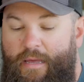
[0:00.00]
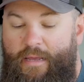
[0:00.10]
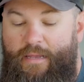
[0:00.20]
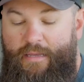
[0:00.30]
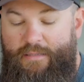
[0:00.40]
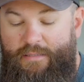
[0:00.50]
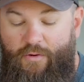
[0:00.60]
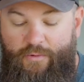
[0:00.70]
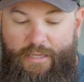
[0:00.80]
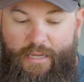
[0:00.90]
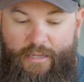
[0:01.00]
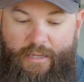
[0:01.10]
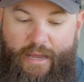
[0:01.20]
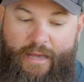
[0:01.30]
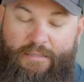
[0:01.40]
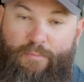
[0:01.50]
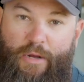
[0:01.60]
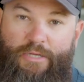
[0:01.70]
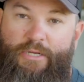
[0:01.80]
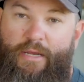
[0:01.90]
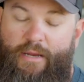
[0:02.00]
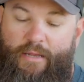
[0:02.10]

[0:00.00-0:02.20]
It is the only kit that has bungee in